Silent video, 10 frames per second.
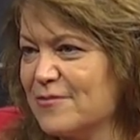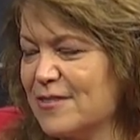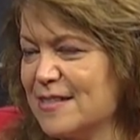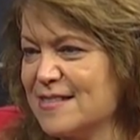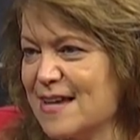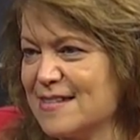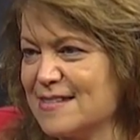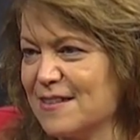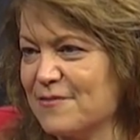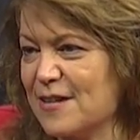
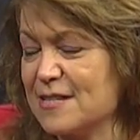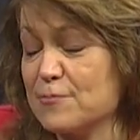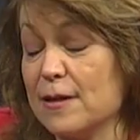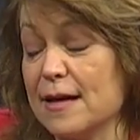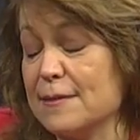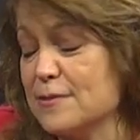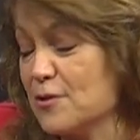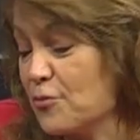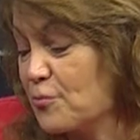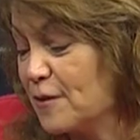Fantastic advice. Well, I am
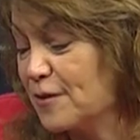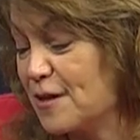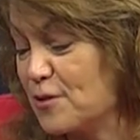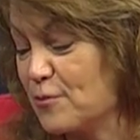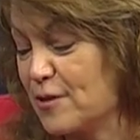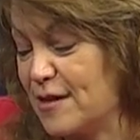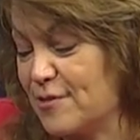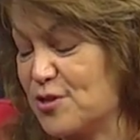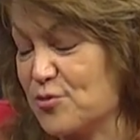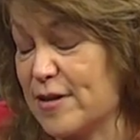so thrilled that you were here
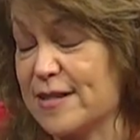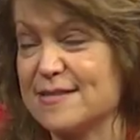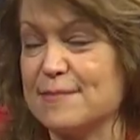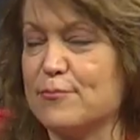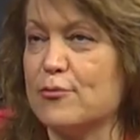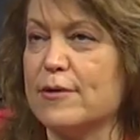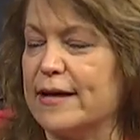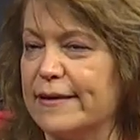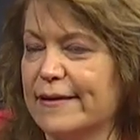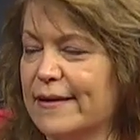to join us. And
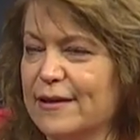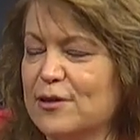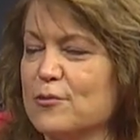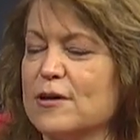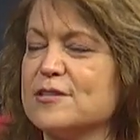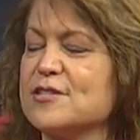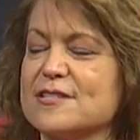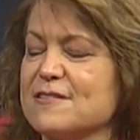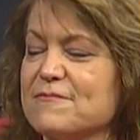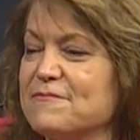boy, you are
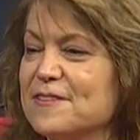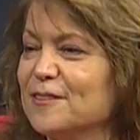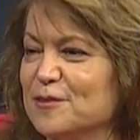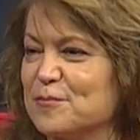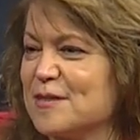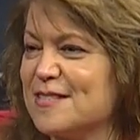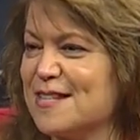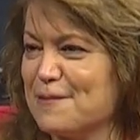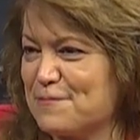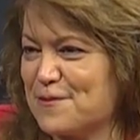just filled with
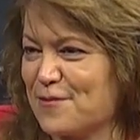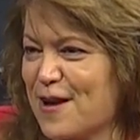tips for